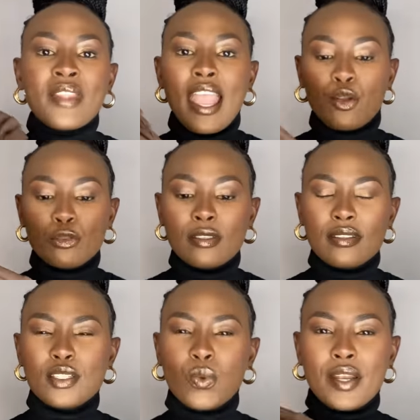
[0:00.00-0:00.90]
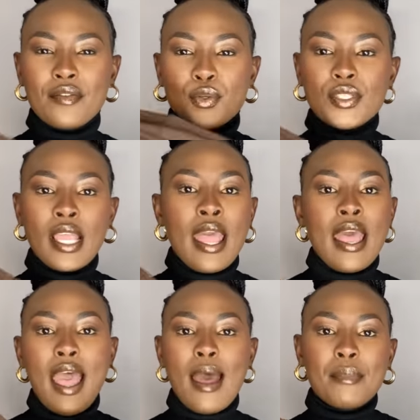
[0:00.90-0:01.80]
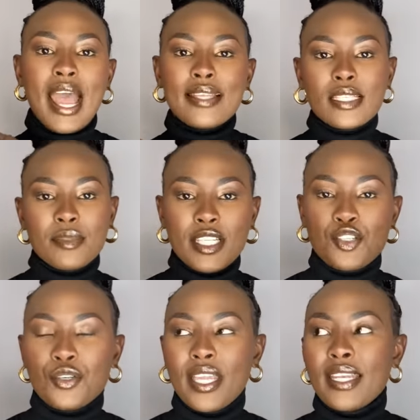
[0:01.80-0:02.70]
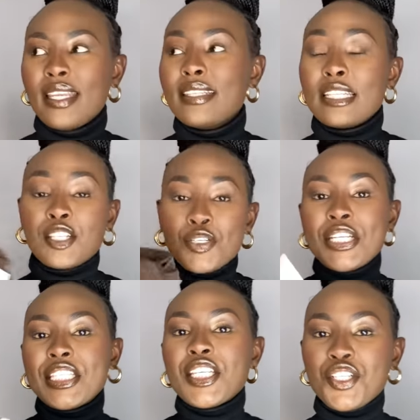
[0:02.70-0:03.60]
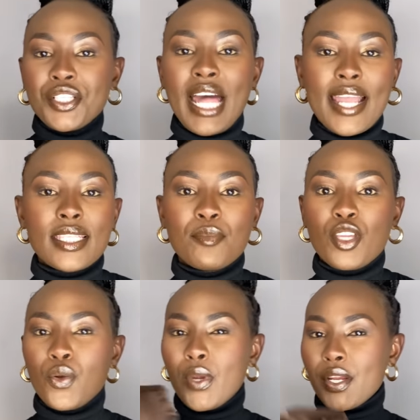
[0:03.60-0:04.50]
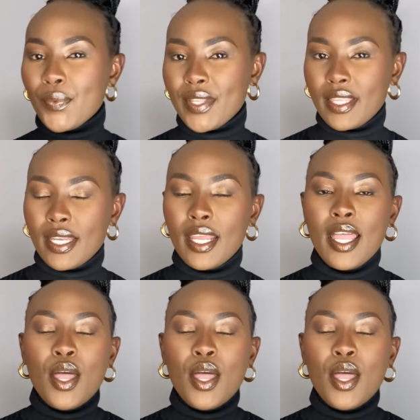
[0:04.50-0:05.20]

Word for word: and also this is one of those um, items that you can it's, it's, a transitional item you can wear it within